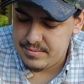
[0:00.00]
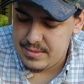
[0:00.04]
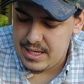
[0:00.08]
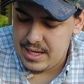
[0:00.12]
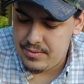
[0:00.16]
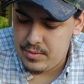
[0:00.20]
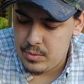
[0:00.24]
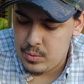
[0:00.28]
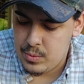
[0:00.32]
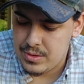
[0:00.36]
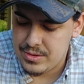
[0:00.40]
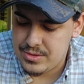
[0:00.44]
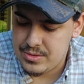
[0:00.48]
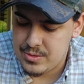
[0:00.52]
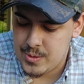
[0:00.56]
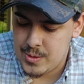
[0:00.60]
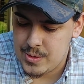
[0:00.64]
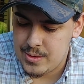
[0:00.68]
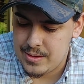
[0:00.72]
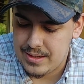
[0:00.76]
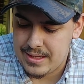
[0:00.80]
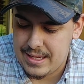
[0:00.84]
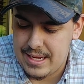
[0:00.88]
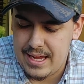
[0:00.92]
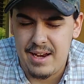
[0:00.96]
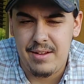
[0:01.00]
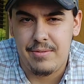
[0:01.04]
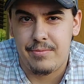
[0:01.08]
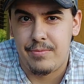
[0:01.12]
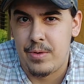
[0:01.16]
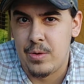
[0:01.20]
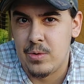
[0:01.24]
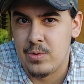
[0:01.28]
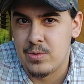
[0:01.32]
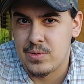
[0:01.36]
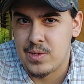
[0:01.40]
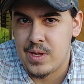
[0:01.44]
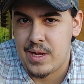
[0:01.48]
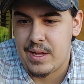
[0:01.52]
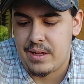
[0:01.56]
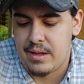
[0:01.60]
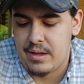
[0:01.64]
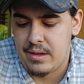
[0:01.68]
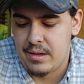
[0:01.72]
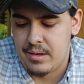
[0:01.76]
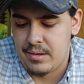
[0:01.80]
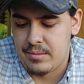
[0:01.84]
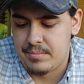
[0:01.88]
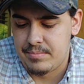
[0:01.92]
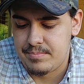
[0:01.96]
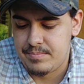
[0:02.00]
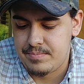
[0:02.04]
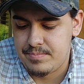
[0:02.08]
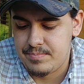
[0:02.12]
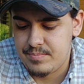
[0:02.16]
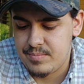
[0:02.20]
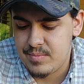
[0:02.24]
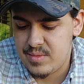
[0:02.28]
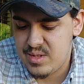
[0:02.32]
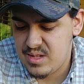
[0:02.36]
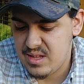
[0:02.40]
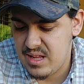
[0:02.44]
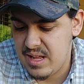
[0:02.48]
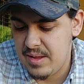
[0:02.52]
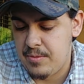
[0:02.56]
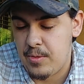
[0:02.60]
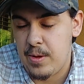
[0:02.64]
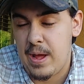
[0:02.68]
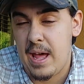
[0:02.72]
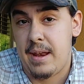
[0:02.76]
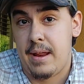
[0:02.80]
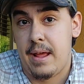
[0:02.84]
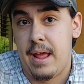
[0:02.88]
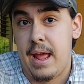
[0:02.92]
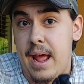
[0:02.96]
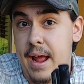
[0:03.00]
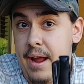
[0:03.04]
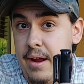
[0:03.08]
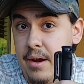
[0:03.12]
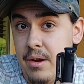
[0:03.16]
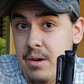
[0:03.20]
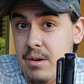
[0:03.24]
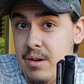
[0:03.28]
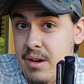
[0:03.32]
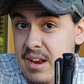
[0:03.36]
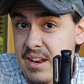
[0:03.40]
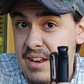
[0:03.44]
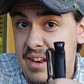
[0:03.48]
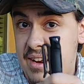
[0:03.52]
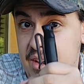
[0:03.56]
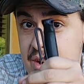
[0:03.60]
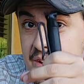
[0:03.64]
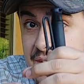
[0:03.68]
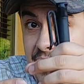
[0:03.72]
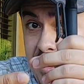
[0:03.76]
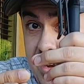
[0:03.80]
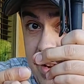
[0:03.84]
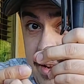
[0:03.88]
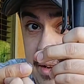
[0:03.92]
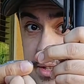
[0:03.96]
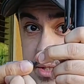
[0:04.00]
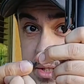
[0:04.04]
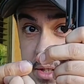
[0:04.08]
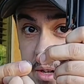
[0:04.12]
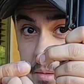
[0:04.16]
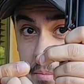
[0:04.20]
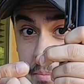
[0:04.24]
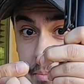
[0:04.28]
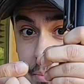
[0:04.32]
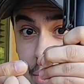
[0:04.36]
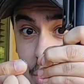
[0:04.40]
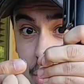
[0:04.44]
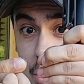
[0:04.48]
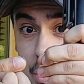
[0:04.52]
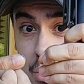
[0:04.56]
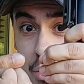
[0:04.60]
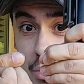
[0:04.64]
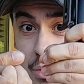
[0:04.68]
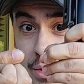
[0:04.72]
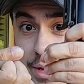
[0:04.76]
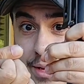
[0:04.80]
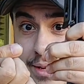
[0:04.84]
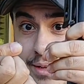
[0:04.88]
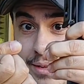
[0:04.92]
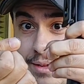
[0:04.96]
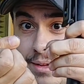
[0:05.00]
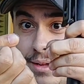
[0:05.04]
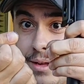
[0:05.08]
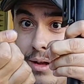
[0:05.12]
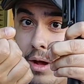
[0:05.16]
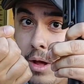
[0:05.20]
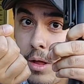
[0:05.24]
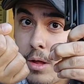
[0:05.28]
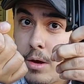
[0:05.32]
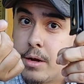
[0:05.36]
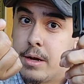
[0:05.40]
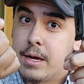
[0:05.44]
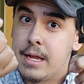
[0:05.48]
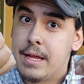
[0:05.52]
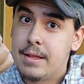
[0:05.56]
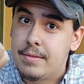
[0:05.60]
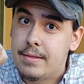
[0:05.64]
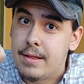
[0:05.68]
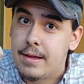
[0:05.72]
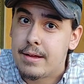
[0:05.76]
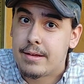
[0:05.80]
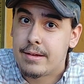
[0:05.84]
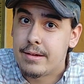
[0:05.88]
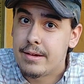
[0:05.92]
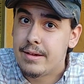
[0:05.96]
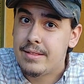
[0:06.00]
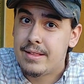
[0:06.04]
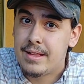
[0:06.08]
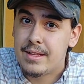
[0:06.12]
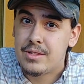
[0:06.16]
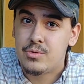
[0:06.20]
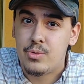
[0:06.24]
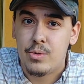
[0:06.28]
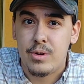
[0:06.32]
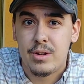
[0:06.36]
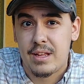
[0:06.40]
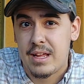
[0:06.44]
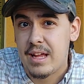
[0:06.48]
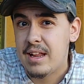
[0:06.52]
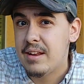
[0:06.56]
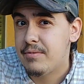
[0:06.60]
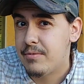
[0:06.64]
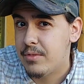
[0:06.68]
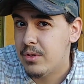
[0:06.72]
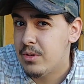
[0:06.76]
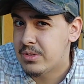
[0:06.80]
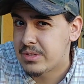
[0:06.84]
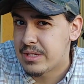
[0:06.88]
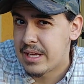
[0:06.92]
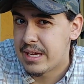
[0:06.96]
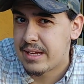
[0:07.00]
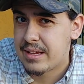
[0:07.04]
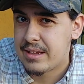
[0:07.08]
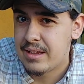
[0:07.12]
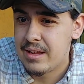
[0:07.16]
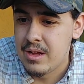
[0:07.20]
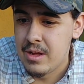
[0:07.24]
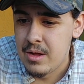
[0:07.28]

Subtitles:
Every once in a while, it kind of feels like if you had a hair in there and you start pulling underneath that cut, that's what it kind of feels like.